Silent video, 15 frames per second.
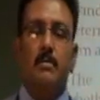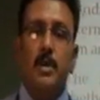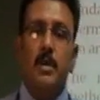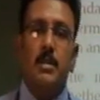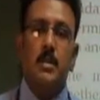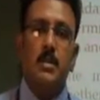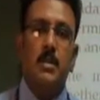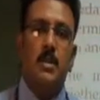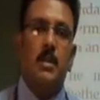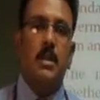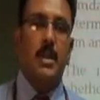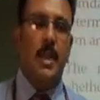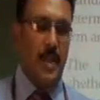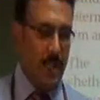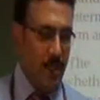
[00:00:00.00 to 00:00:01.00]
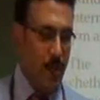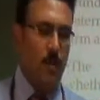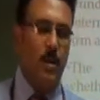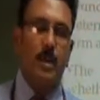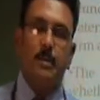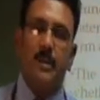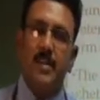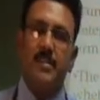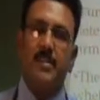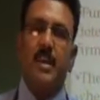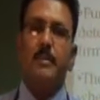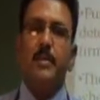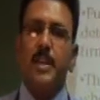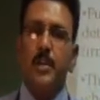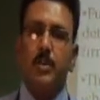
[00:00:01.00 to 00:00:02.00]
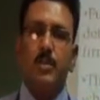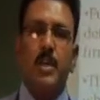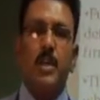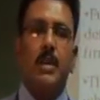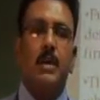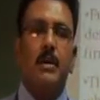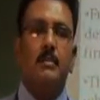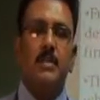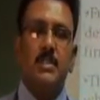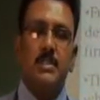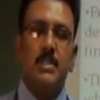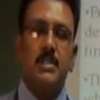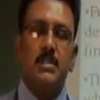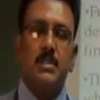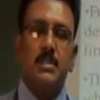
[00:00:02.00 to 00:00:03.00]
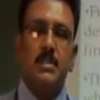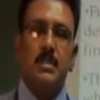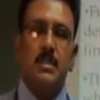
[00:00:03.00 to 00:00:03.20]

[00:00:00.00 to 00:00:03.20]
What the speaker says: But a new company is coming into the business.